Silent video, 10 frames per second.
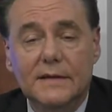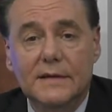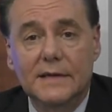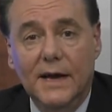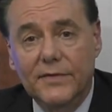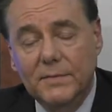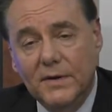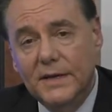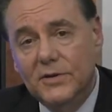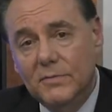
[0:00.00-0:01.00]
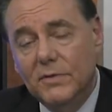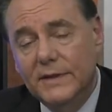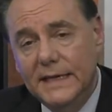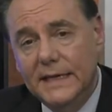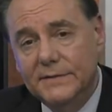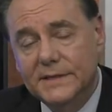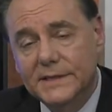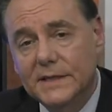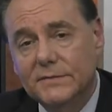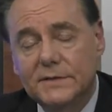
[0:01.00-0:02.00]
And everybody who believes
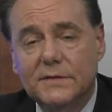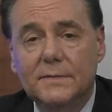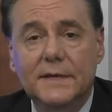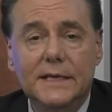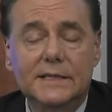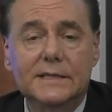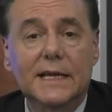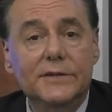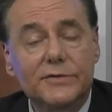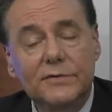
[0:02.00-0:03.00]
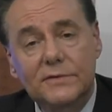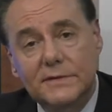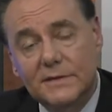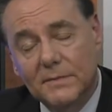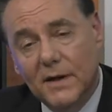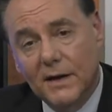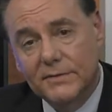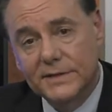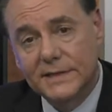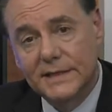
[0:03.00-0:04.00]
in self determination and true
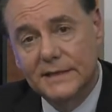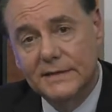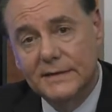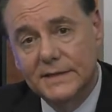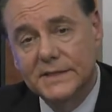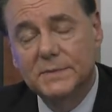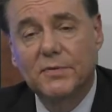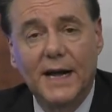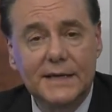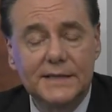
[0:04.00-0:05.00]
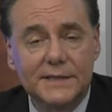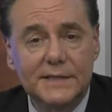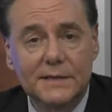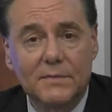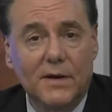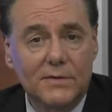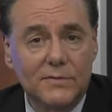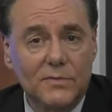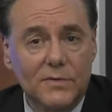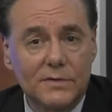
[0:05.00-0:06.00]
democracy, as it's practiced in the
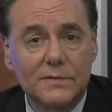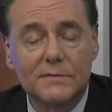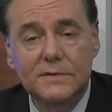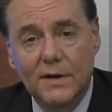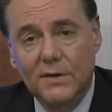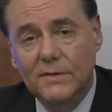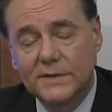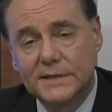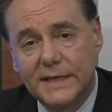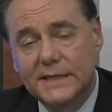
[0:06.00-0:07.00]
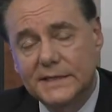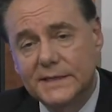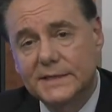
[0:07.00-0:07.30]
modern world, knows that nation